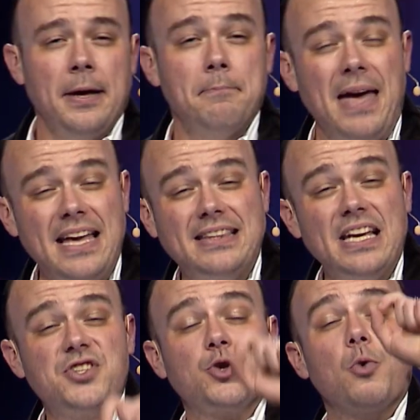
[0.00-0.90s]
make
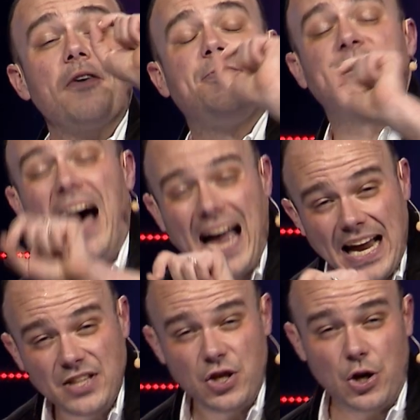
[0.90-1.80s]
this
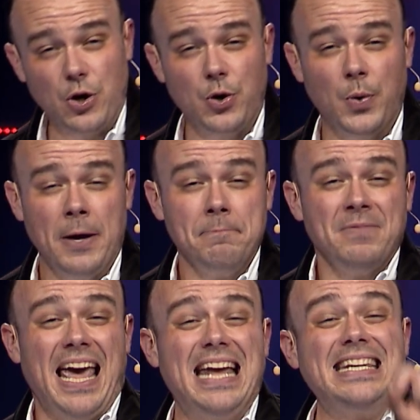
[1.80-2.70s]
refine you
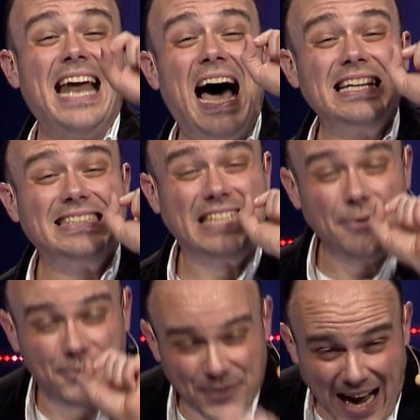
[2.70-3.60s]
and not
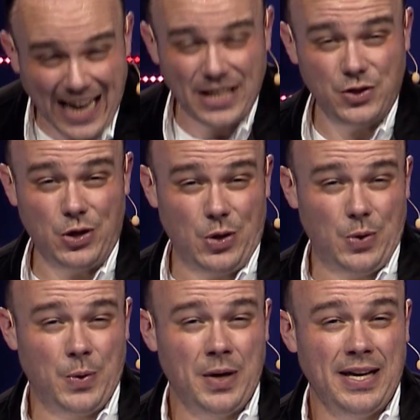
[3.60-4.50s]
define you.